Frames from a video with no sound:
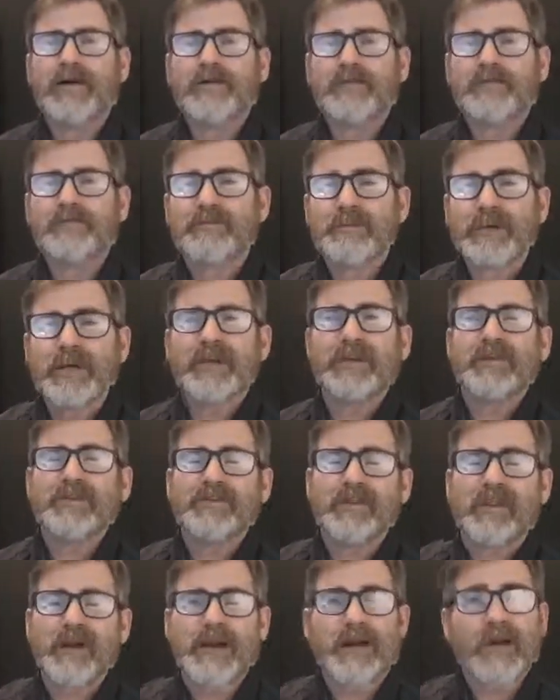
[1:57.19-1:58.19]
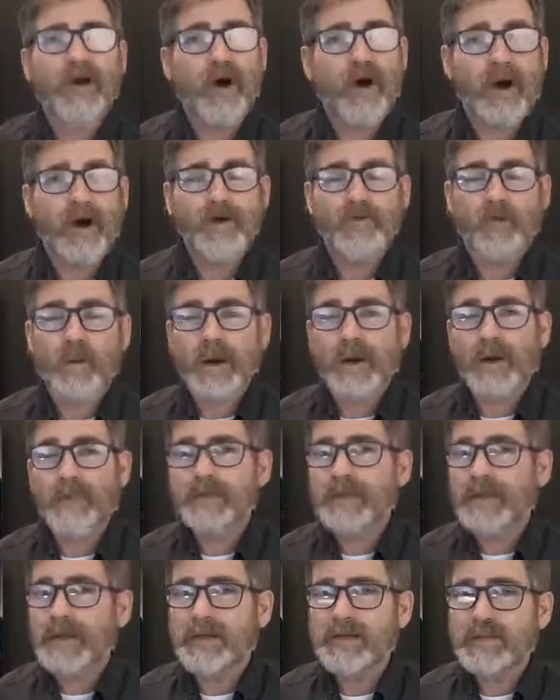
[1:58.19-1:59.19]
of military hardware
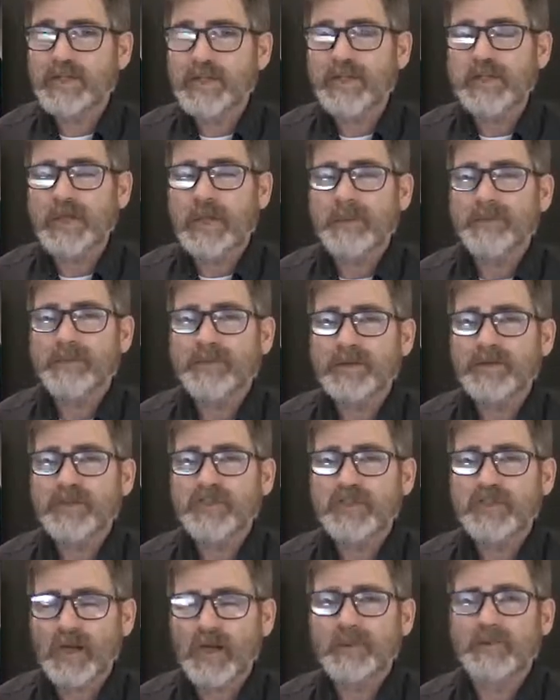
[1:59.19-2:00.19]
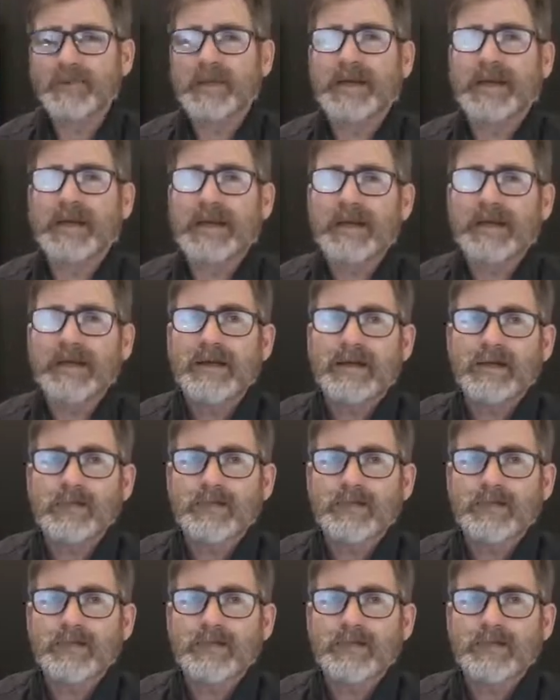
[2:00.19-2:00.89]
being shipped to Germany